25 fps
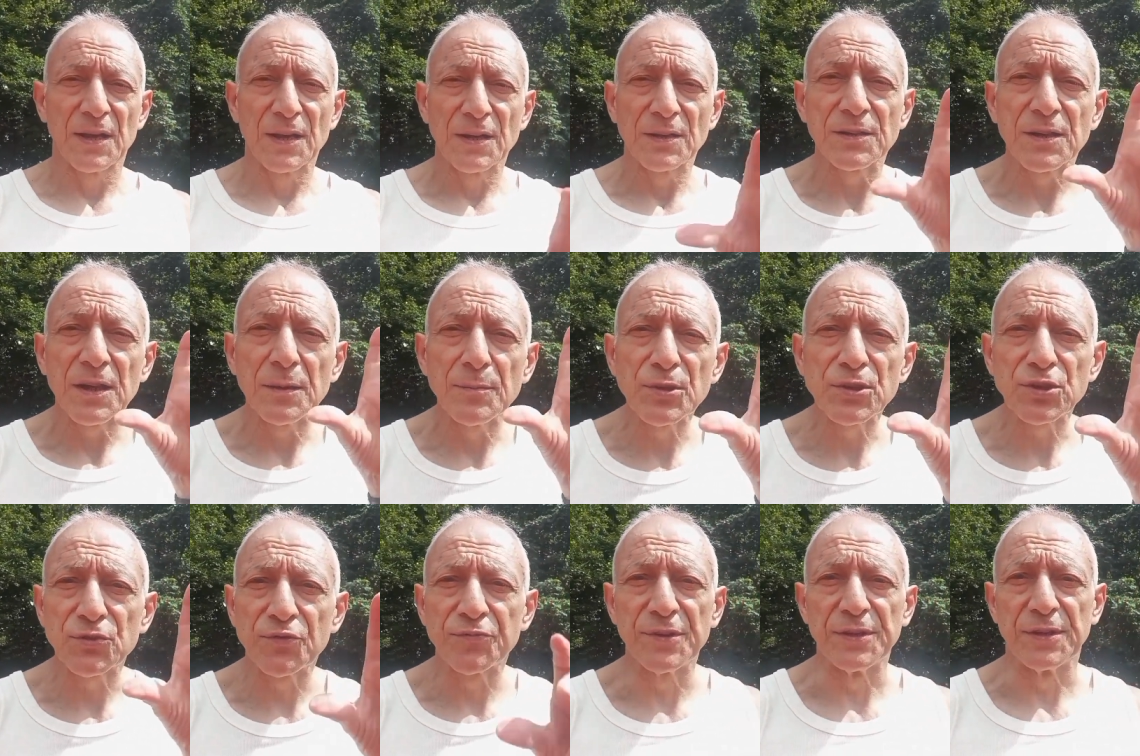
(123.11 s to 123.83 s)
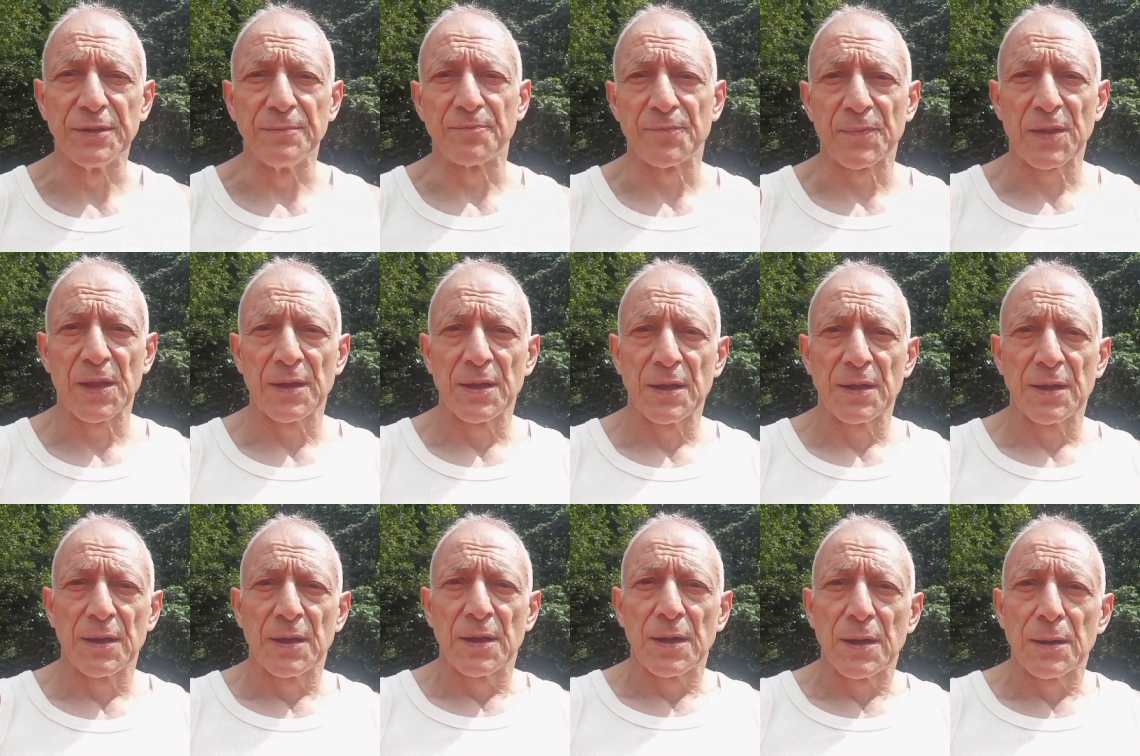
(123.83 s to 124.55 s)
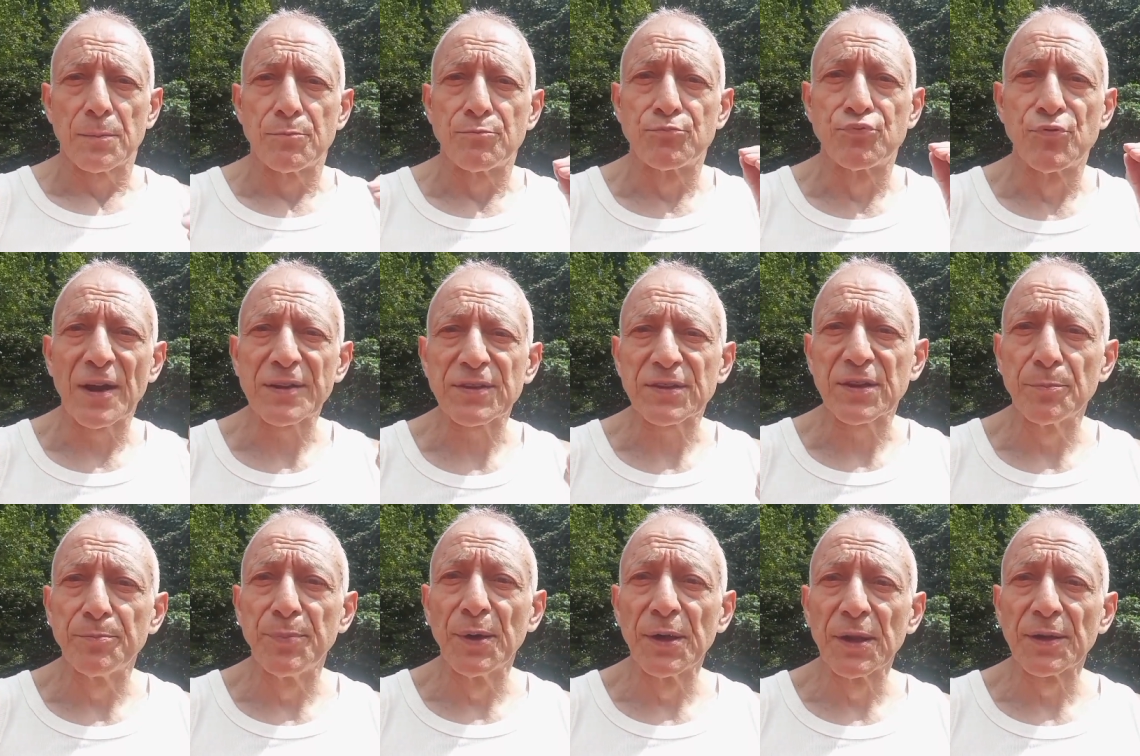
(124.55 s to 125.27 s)
Number three,
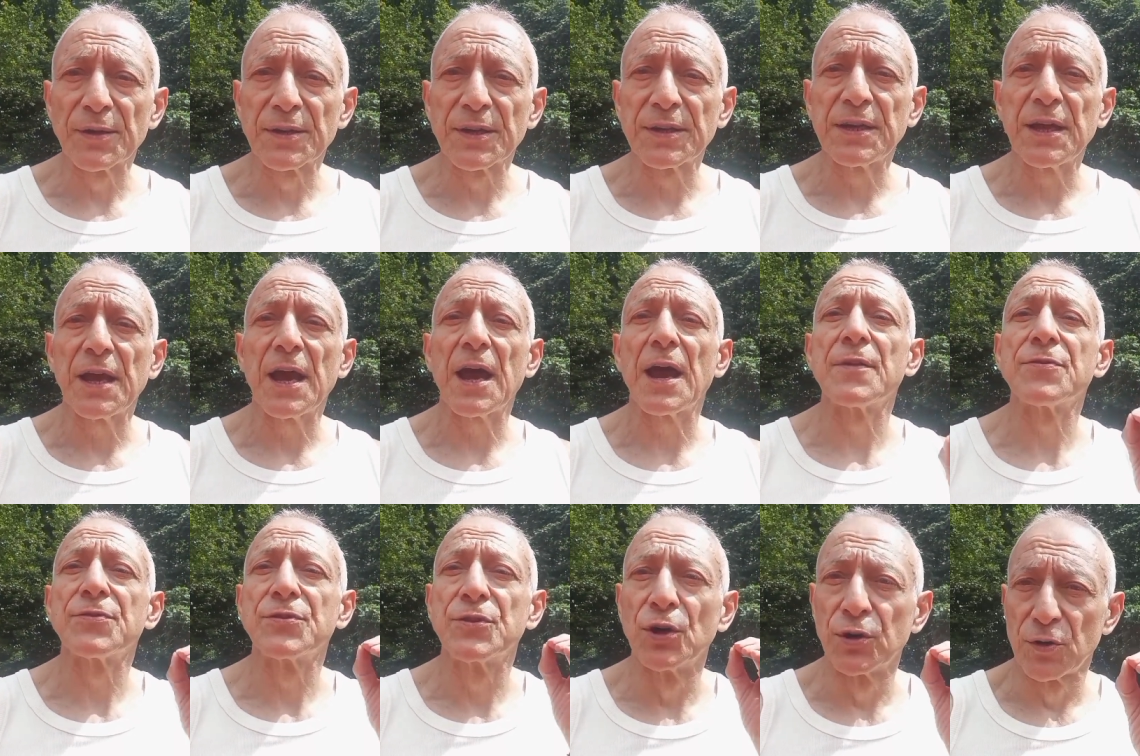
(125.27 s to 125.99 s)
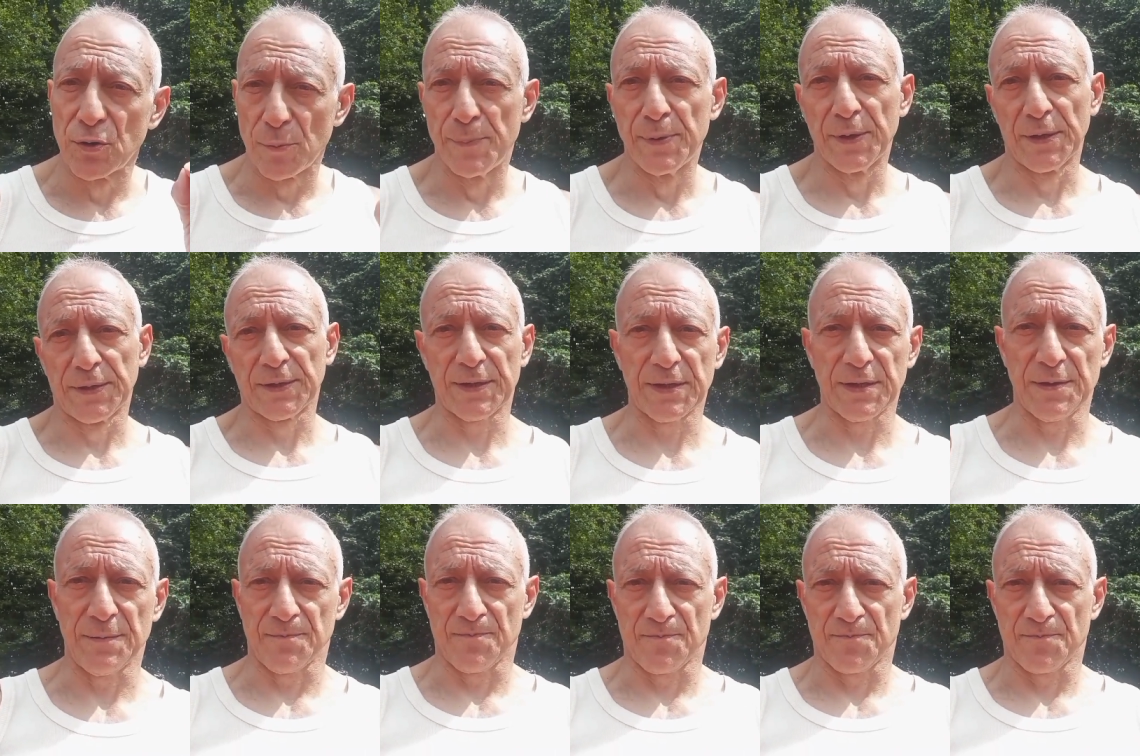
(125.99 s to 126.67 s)
breathability and durability.